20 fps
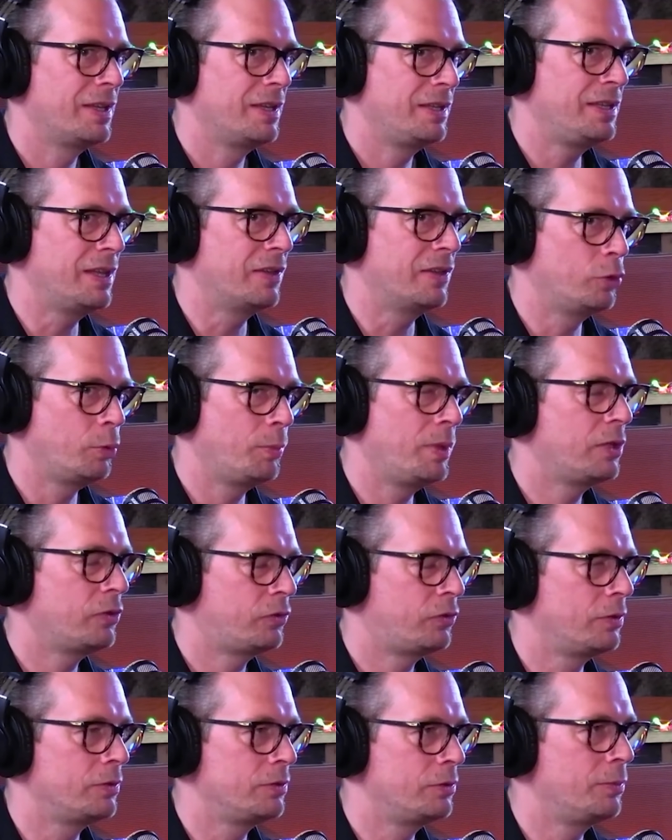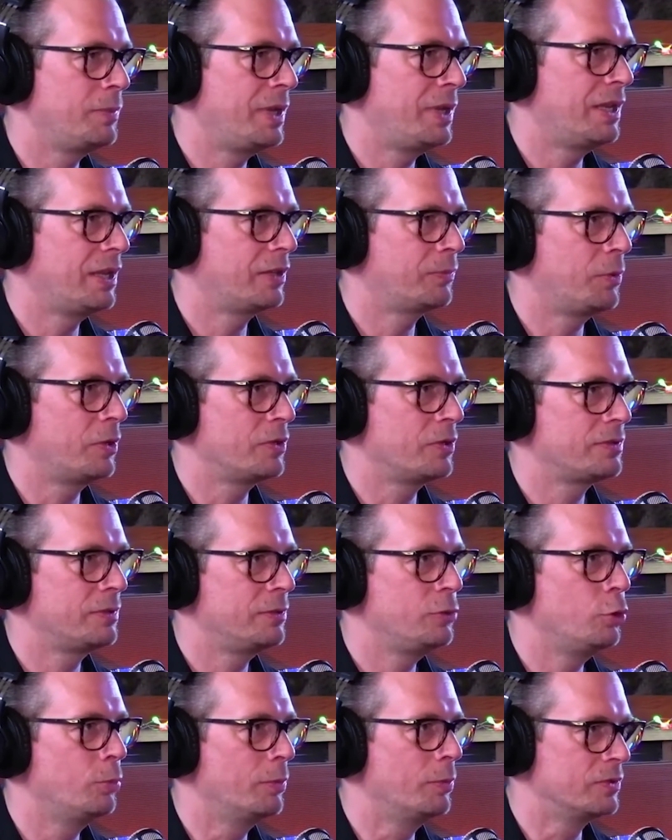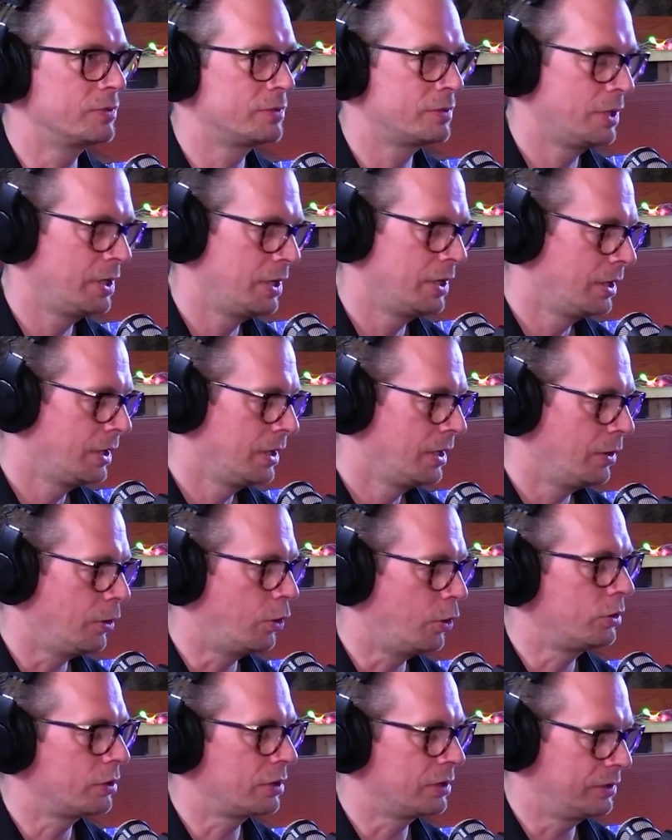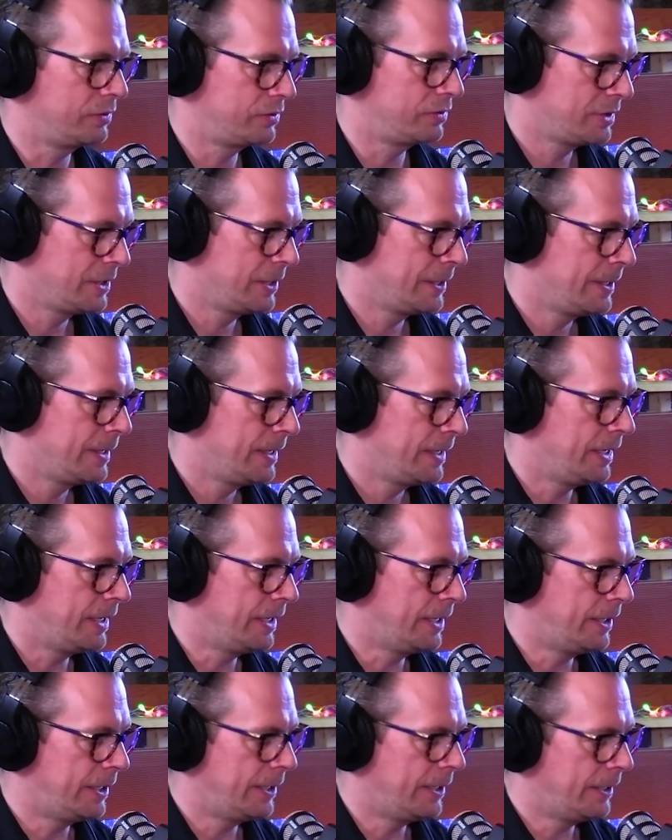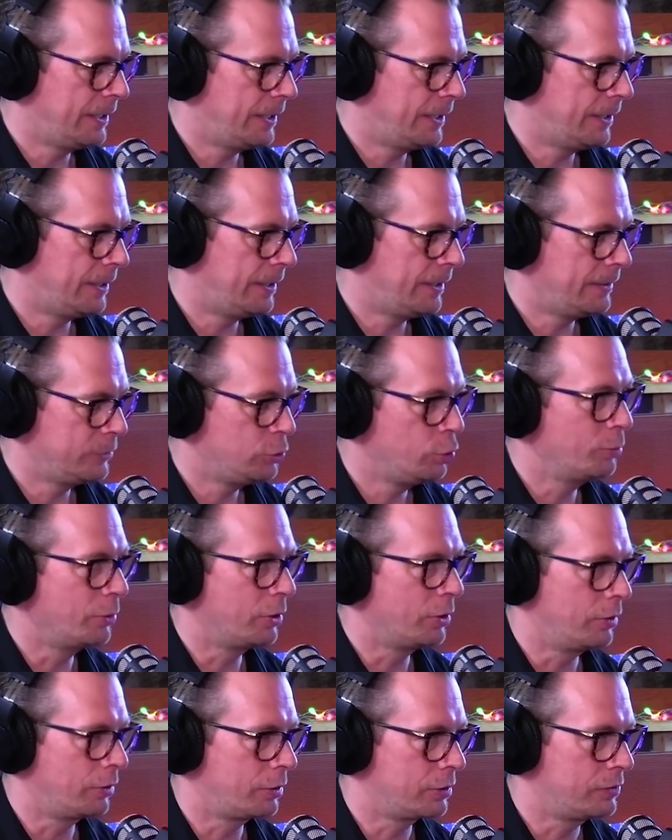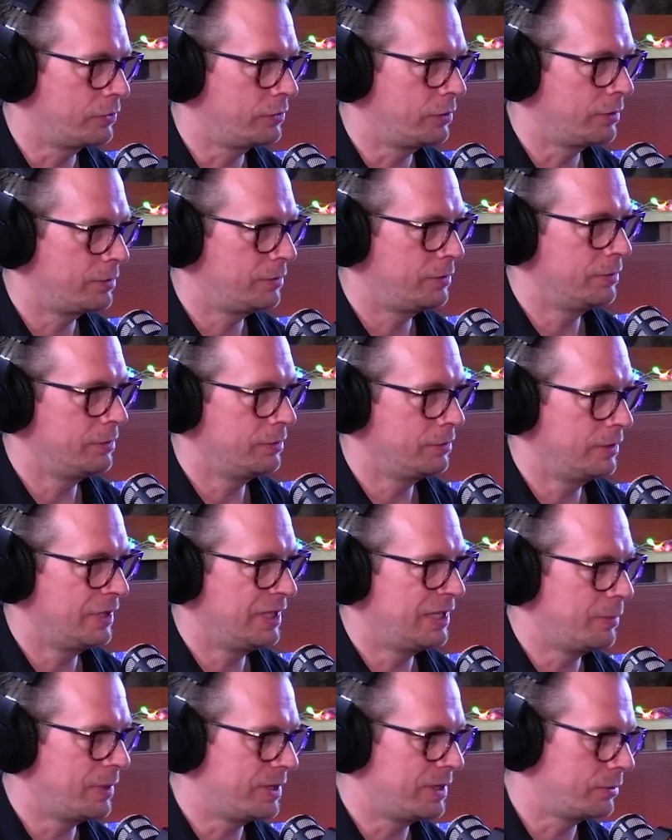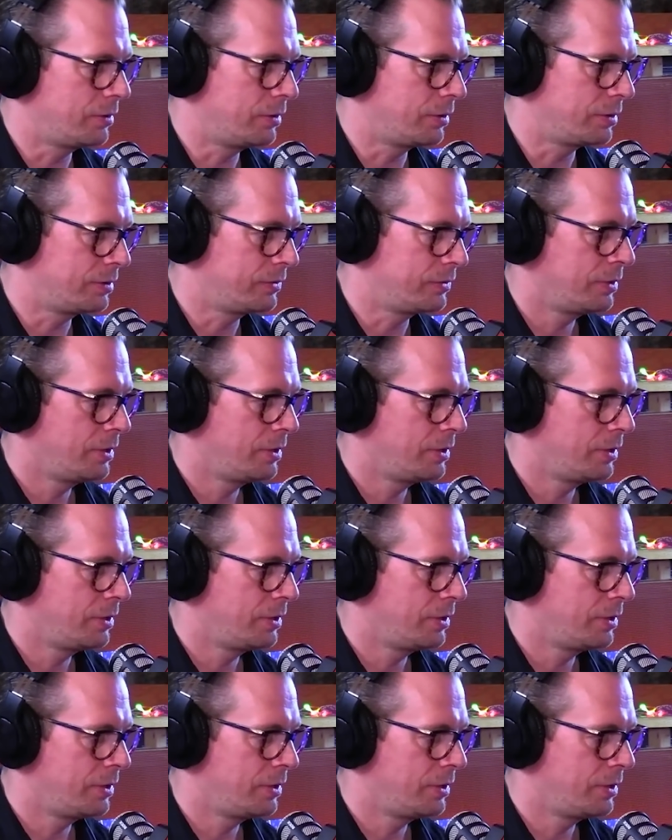Yeah, domain experts, humans, oracles, human oracles, not database oracles.